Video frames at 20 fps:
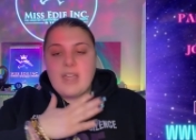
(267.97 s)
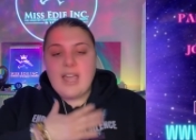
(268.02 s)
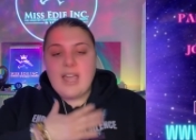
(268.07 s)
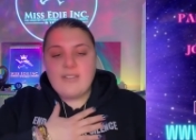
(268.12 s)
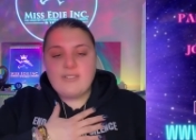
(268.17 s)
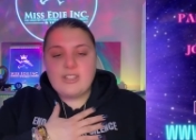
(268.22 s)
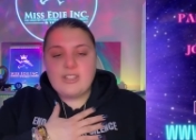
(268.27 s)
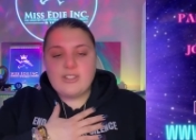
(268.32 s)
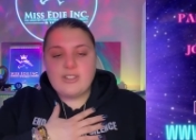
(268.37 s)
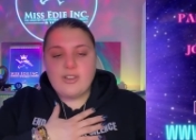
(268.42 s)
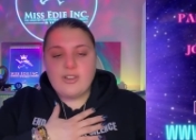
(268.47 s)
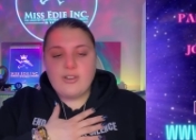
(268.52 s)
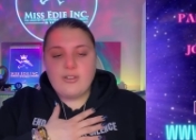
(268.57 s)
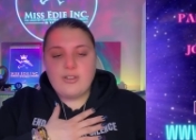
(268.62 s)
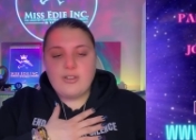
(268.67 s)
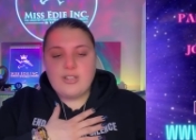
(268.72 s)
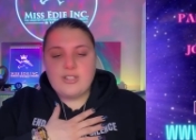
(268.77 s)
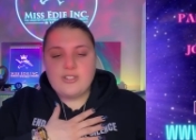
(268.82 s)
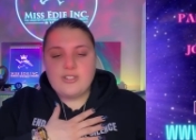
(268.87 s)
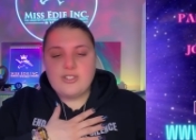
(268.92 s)
having the
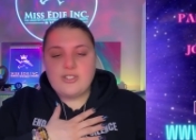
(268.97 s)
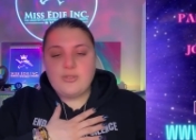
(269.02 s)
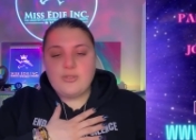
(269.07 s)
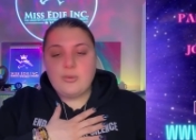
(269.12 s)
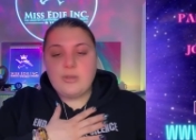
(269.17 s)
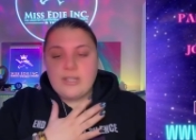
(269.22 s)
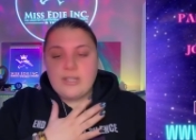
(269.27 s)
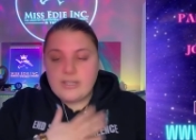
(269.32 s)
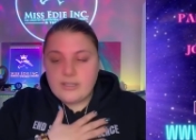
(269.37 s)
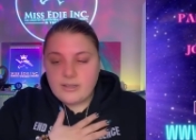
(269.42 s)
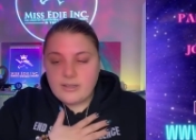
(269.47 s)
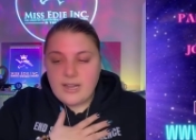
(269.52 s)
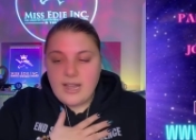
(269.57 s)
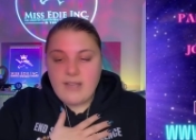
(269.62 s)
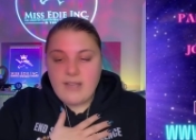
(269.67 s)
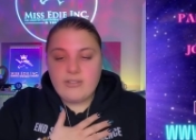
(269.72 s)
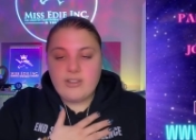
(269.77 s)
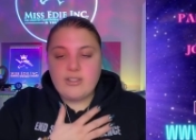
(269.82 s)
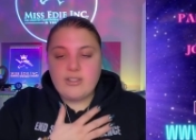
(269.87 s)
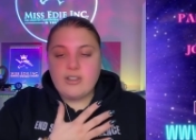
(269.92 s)
courage to heal,
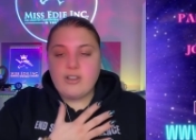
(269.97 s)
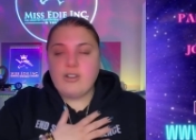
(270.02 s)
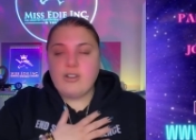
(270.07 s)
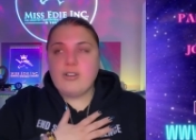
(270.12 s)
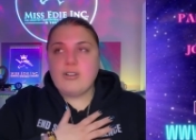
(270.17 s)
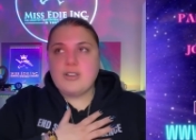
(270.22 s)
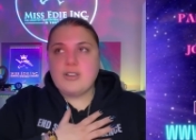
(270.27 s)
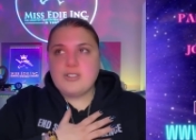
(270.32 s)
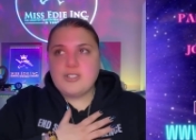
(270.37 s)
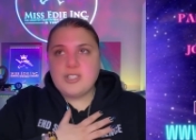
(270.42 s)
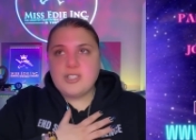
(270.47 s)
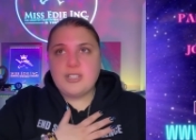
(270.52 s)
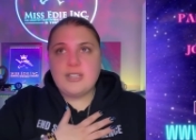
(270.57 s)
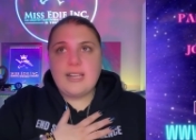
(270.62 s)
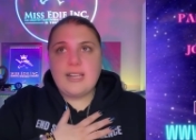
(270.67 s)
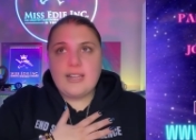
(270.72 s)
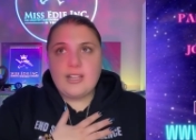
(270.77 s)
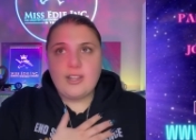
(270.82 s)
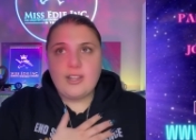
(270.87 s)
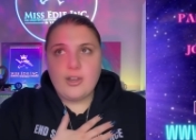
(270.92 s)
having the courage to
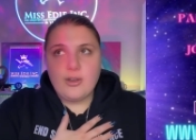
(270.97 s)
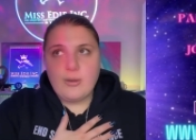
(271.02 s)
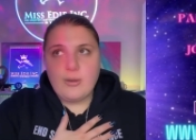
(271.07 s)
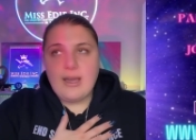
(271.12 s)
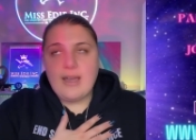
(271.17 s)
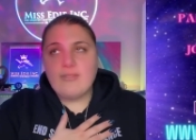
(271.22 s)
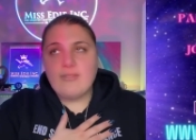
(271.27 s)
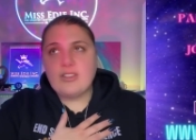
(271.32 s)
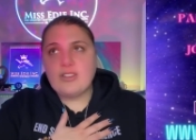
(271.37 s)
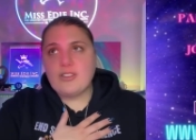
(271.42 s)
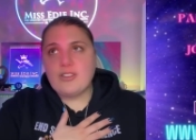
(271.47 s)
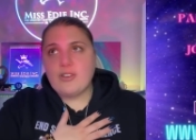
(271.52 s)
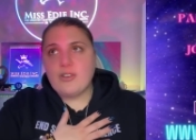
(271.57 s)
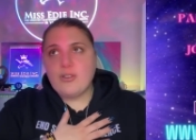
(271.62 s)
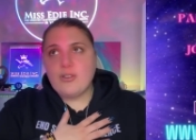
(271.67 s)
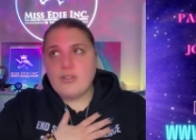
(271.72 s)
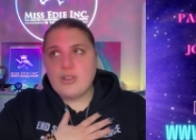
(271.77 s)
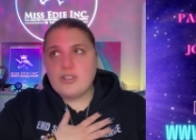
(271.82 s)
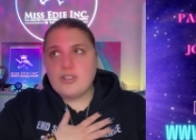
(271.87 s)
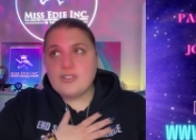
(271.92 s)
let go, having the
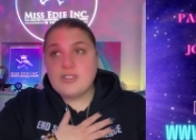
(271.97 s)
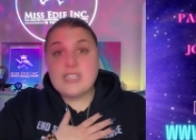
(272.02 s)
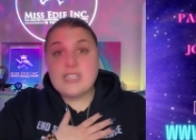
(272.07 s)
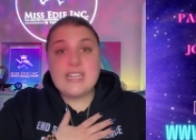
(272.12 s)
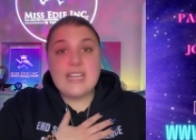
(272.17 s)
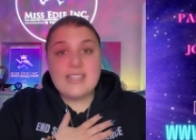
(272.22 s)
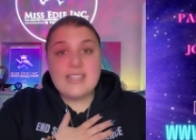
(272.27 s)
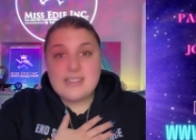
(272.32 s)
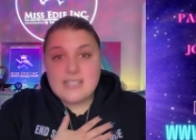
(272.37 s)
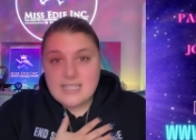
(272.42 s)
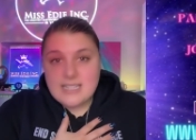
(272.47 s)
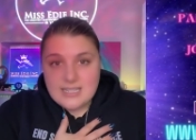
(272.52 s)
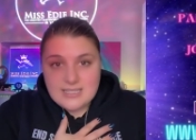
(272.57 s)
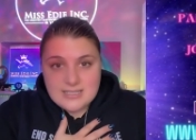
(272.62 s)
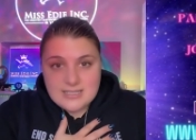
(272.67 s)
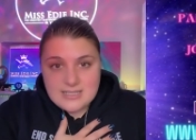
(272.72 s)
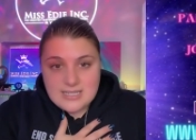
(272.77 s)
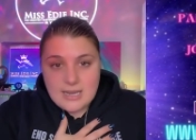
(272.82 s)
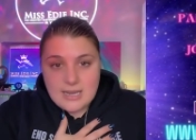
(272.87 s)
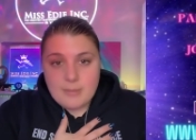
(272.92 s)
courage to take the
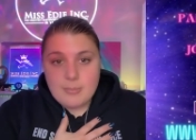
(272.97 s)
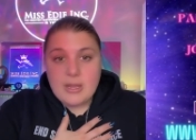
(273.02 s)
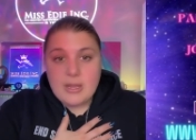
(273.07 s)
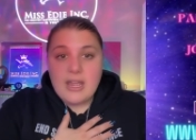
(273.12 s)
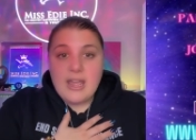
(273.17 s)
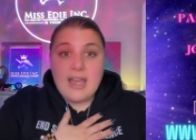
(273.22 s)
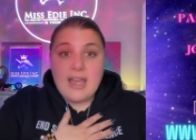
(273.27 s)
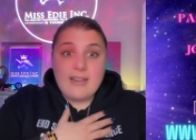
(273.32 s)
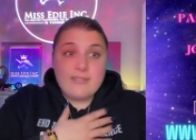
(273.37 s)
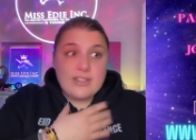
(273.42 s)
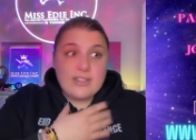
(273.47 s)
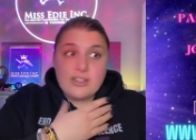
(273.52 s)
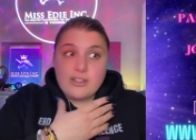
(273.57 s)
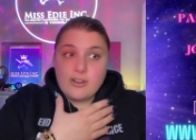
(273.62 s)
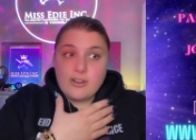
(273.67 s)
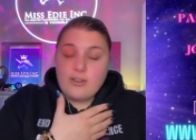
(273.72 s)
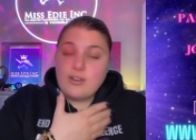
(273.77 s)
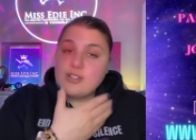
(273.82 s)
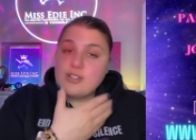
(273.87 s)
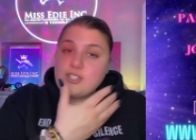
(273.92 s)
next step, having the
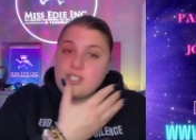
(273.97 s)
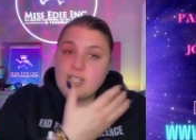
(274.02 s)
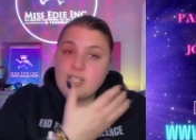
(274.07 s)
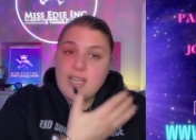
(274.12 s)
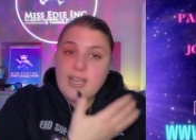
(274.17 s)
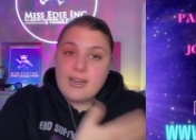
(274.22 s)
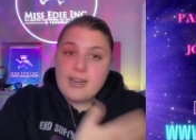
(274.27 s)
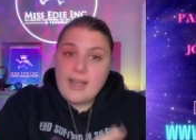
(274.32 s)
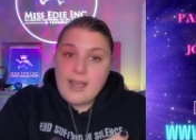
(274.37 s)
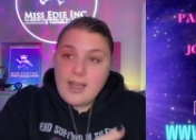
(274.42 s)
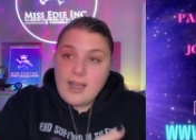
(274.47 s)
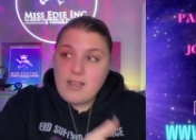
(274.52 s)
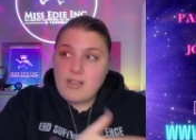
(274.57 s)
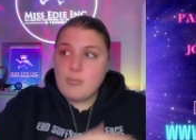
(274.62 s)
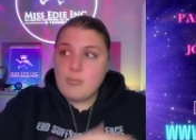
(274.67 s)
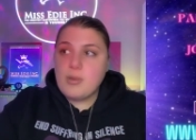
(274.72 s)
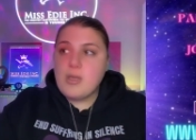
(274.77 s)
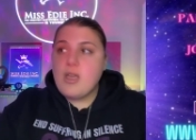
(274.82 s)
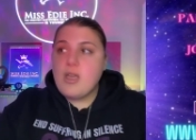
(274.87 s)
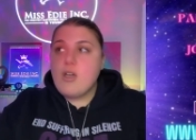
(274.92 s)
courage to get
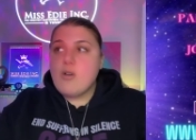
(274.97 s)
help,